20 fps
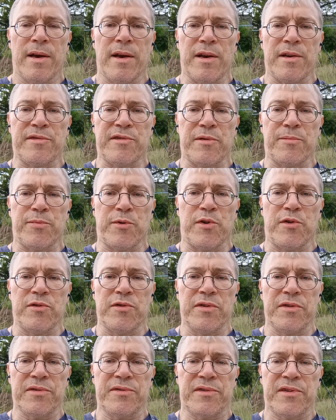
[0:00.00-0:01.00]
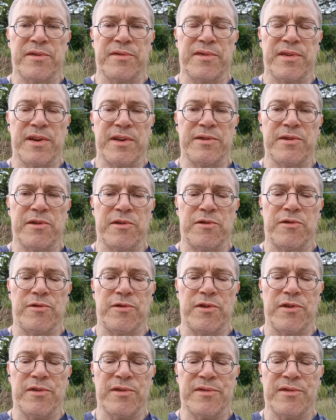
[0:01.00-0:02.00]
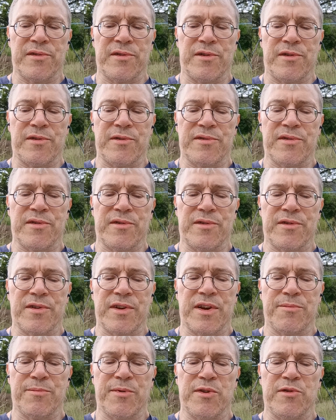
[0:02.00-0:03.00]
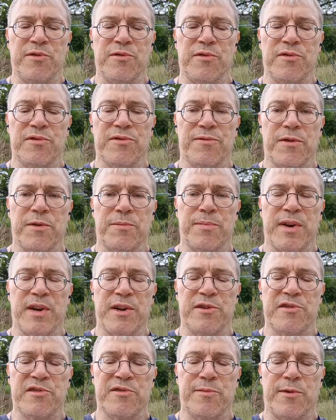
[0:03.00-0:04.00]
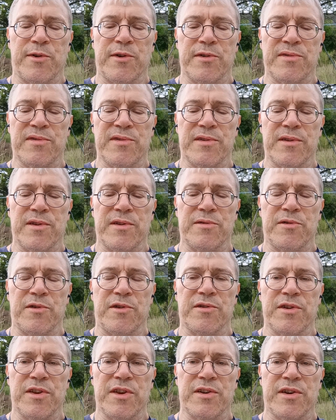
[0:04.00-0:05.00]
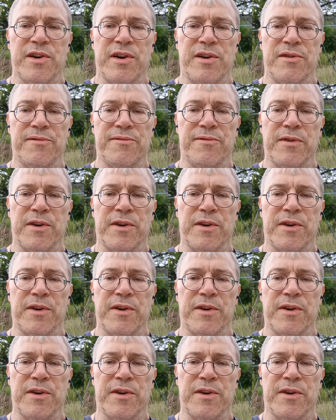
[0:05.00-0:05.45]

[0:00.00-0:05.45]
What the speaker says: As a bonus, the center rollers also can be used for belt squats and donkey calf